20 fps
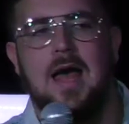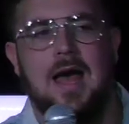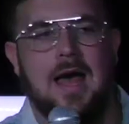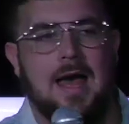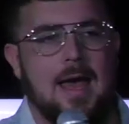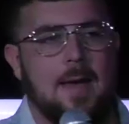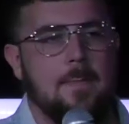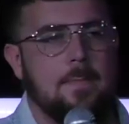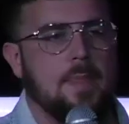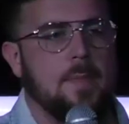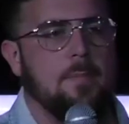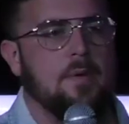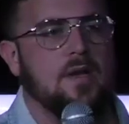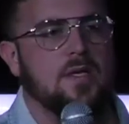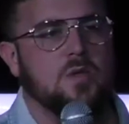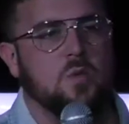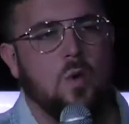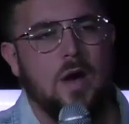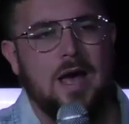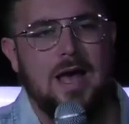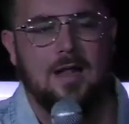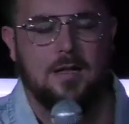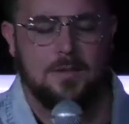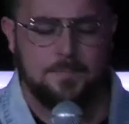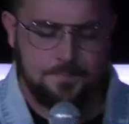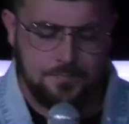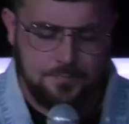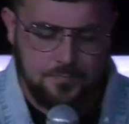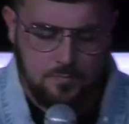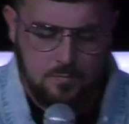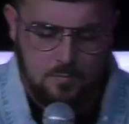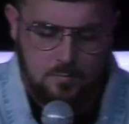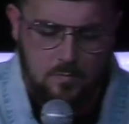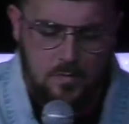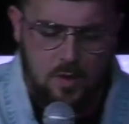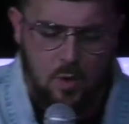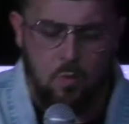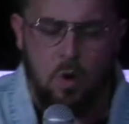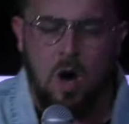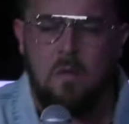But as well,
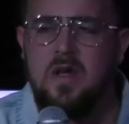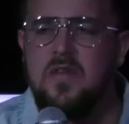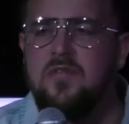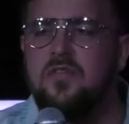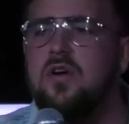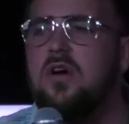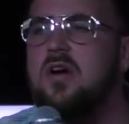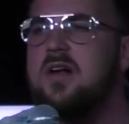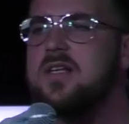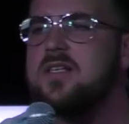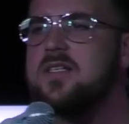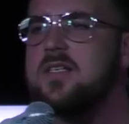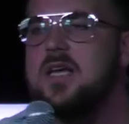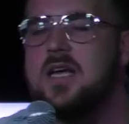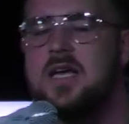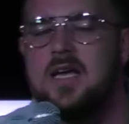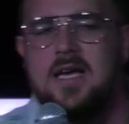what we've done is